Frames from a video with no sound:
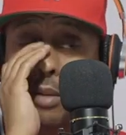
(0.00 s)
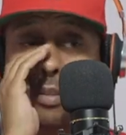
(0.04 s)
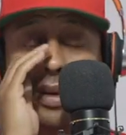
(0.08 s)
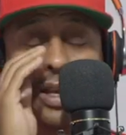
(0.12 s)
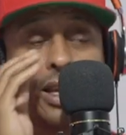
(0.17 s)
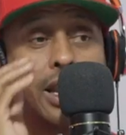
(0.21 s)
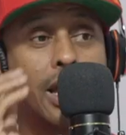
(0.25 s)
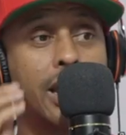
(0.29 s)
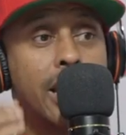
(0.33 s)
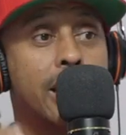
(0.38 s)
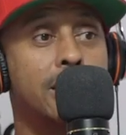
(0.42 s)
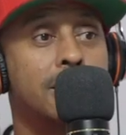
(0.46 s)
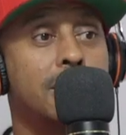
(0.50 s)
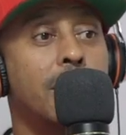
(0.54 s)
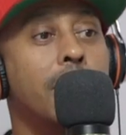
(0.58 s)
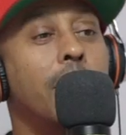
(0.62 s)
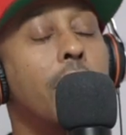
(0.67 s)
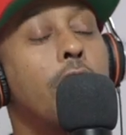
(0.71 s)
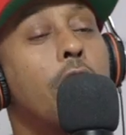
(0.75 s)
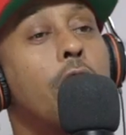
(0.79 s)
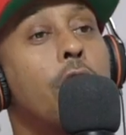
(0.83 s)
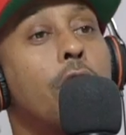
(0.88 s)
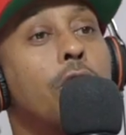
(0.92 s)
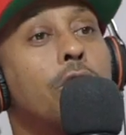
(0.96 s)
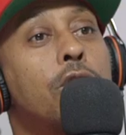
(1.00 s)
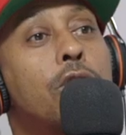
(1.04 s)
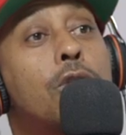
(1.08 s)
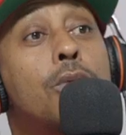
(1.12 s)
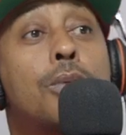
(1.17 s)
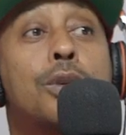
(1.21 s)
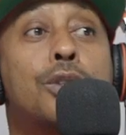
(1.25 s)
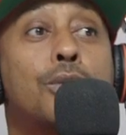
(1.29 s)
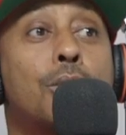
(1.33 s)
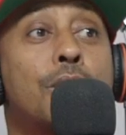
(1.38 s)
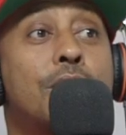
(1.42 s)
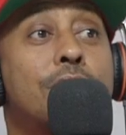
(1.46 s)
got to be nut ass I'm Just, oh,
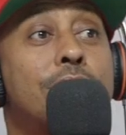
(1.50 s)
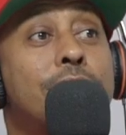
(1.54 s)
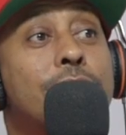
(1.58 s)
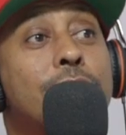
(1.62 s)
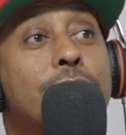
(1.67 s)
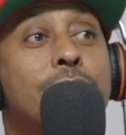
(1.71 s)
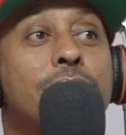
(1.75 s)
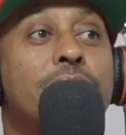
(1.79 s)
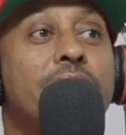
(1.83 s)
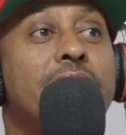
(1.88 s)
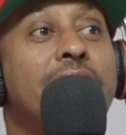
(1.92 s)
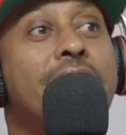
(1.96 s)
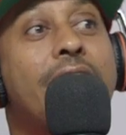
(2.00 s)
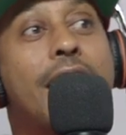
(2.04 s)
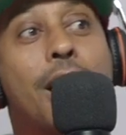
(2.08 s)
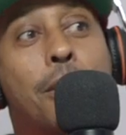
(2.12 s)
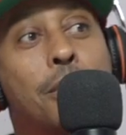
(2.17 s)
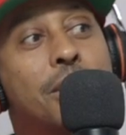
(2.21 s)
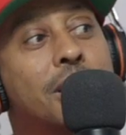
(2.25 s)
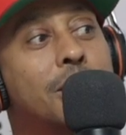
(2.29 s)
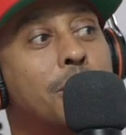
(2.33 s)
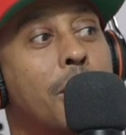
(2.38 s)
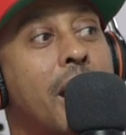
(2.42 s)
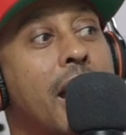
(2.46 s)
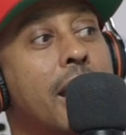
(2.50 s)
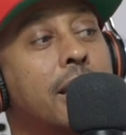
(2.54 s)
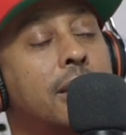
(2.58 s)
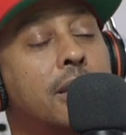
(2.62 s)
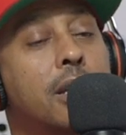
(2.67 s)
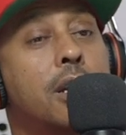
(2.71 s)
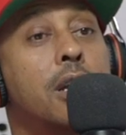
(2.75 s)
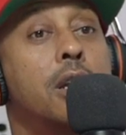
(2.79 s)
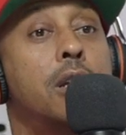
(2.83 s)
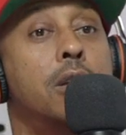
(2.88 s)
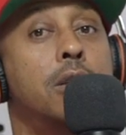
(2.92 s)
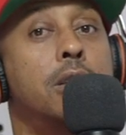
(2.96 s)
you was with Susie, now it's my
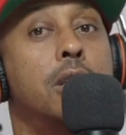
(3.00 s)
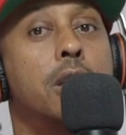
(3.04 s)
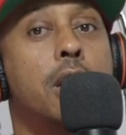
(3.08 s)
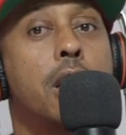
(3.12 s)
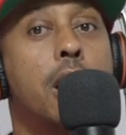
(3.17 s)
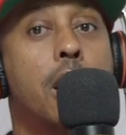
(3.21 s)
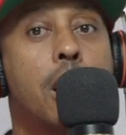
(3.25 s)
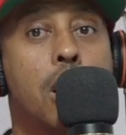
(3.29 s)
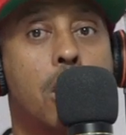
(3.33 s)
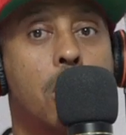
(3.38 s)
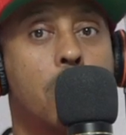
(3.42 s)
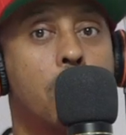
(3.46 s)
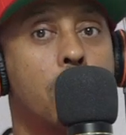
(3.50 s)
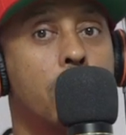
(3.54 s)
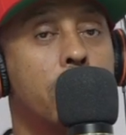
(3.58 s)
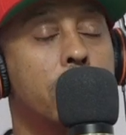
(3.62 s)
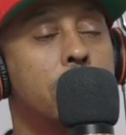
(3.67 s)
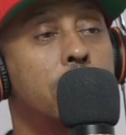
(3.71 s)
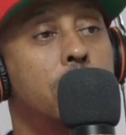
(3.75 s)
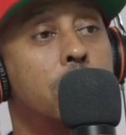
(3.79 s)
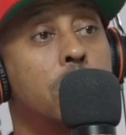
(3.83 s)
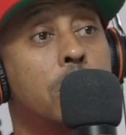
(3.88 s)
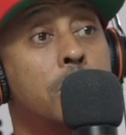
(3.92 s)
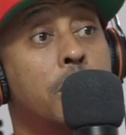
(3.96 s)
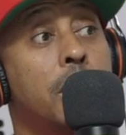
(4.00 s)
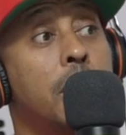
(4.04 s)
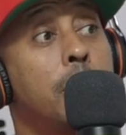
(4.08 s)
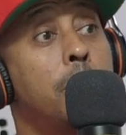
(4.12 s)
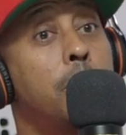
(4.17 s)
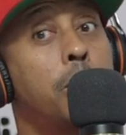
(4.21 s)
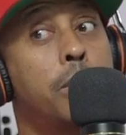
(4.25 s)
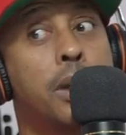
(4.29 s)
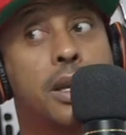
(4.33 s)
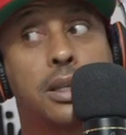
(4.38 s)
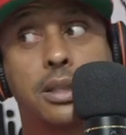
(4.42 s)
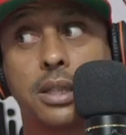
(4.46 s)
turn. No, it's too
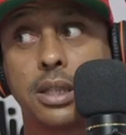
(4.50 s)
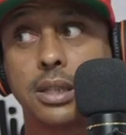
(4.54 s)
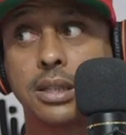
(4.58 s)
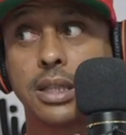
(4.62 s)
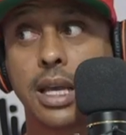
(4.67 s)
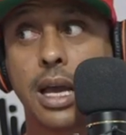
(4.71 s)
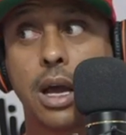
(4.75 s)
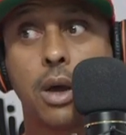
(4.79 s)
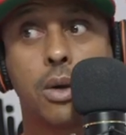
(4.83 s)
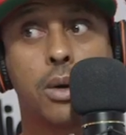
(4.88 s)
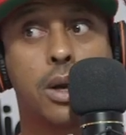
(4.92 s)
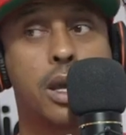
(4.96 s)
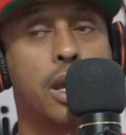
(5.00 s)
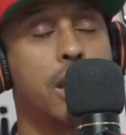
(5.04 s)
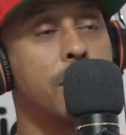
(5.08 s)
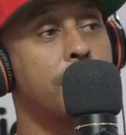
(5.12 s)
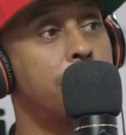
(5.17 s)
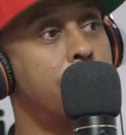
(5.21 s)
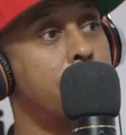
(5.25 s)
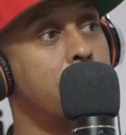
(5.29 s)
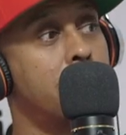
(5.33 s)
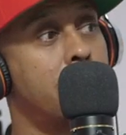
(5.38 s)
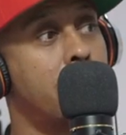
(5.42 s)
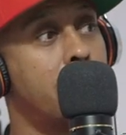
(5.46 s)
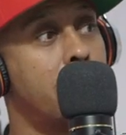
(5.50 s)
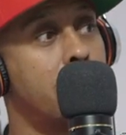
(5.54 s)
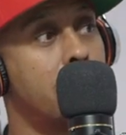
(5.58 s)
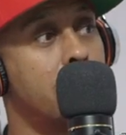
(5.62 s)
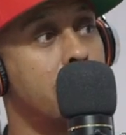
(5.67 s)
many bitches out here. No, we're not